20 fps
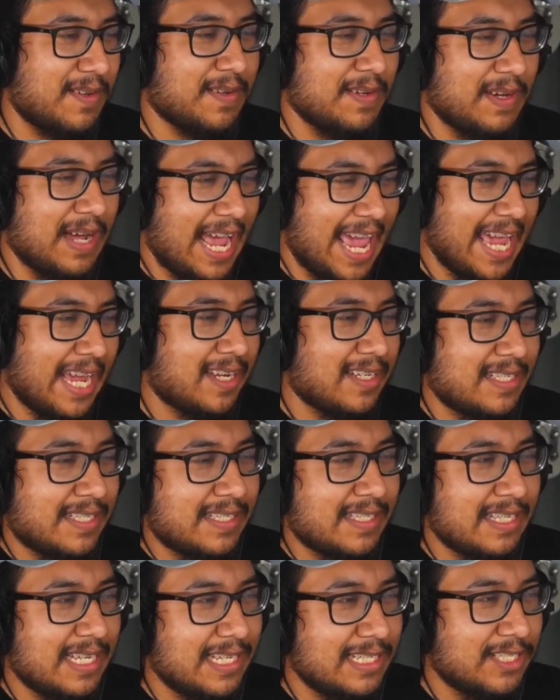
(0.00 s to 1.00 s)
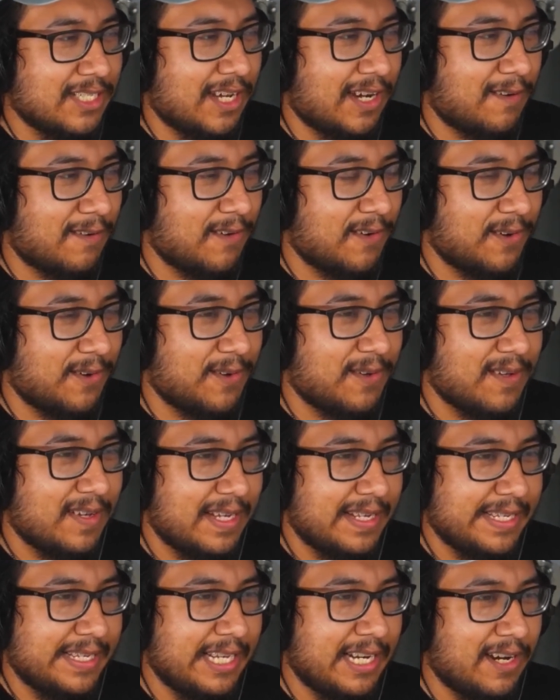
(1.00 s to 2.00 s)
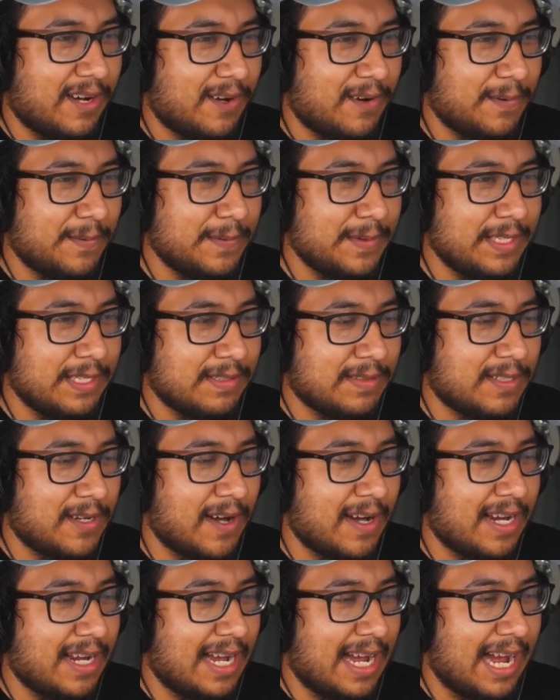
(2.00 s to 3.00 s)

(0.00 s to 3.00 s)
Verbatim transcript: angst in general. You know, you start.